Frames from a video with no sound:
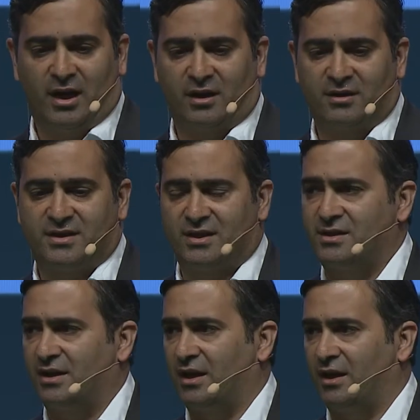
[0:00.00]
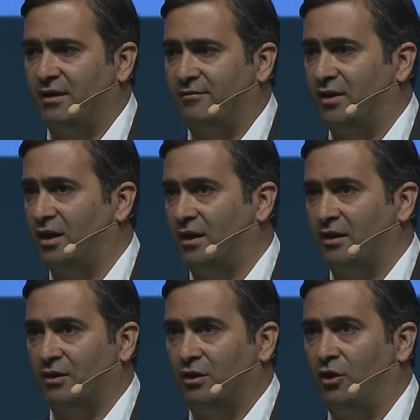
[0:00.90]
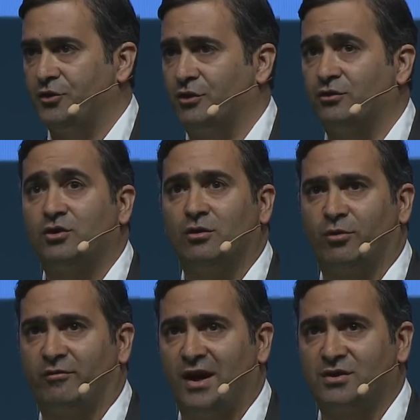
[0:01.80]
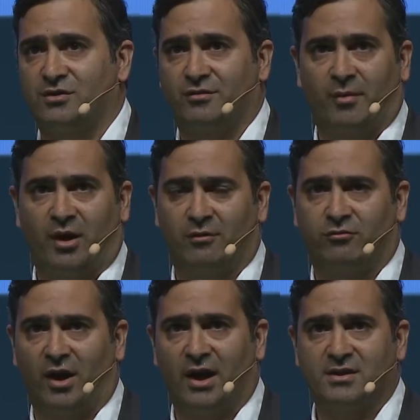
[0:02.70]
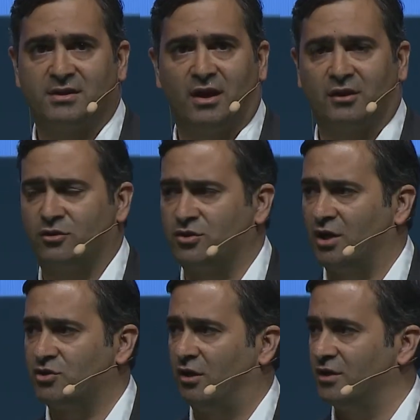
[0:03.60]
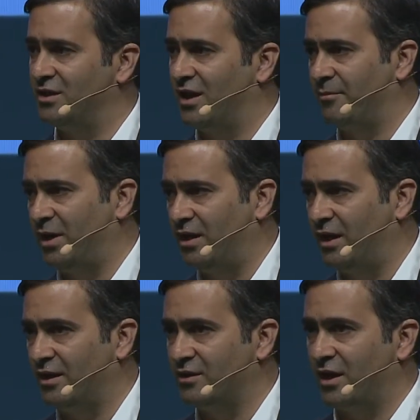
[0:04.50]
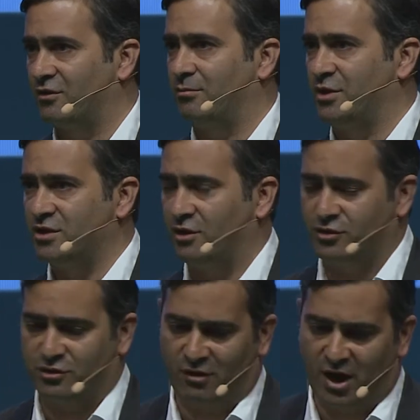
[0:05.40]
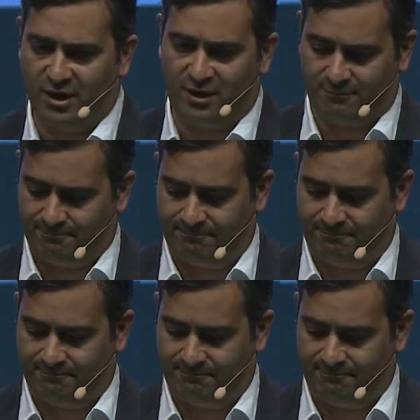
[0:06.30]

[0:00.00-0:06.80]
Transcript: consisting of also two professors from here in France, Dr. Jean-Charles Lamy and Dr. Bashir Jaraya.